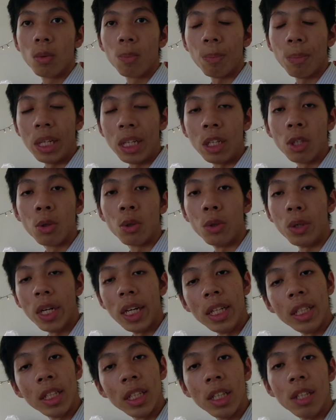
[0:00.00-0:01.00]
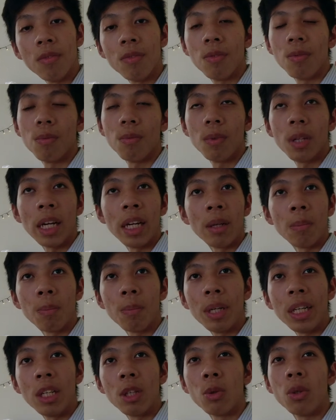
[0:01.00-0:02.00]
being creative. Like
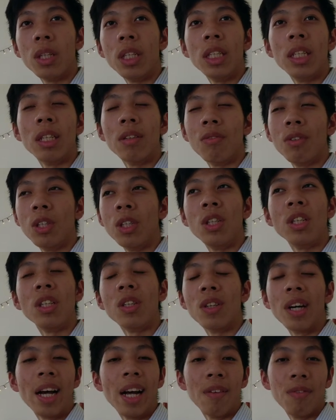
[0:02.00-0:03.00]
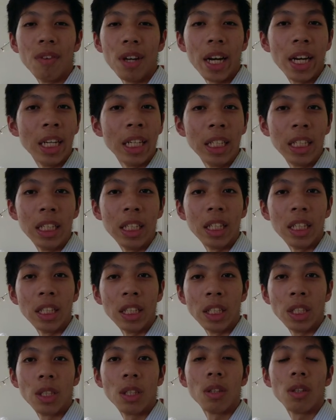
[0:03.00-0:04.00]
being creative, you need to have
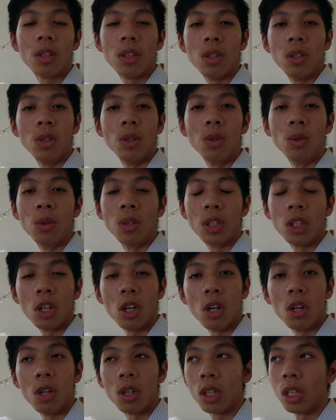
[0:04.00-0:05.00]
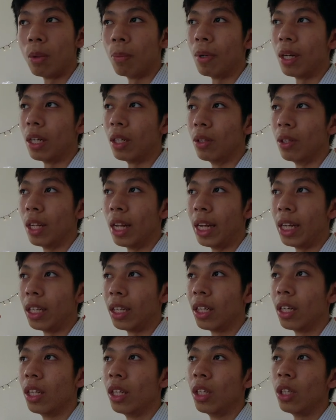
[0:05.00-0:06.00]
ideas to talk about. Like
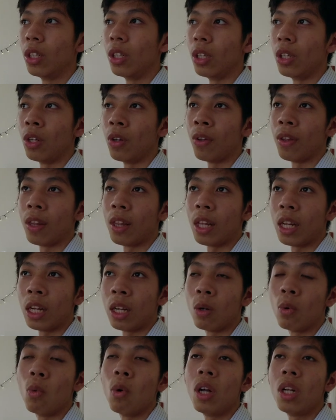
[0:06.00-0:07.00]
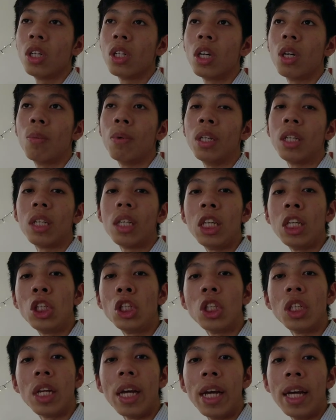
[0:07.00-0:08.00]
you need to think one topic
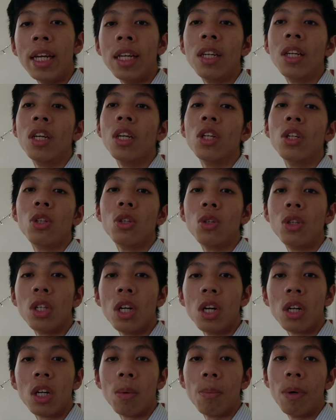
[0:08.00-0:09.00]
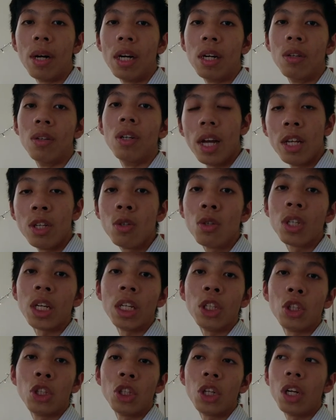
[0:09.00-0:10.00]
each day to talk about, and you
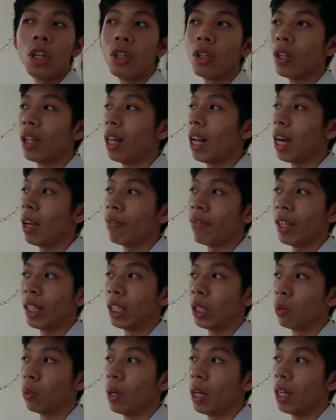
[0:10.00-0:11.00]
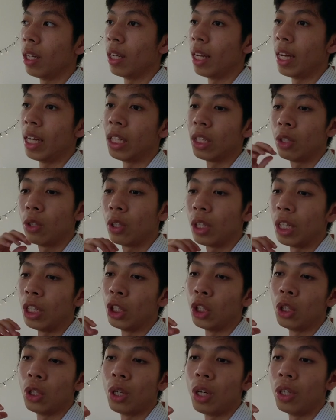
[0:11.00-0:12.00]
can share your life as well. Like you can
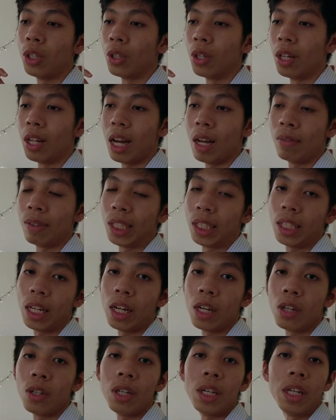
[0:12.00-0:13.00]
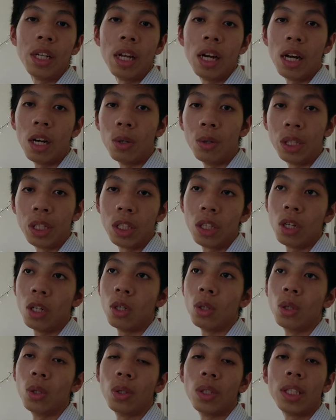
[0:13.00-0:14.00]
share your lifestyle and how it
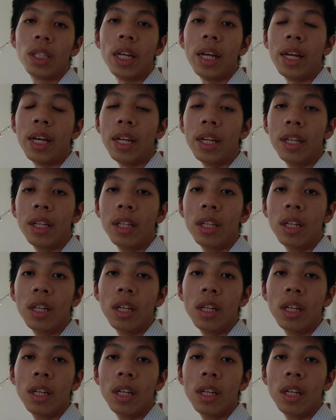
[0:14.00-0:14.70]
goes and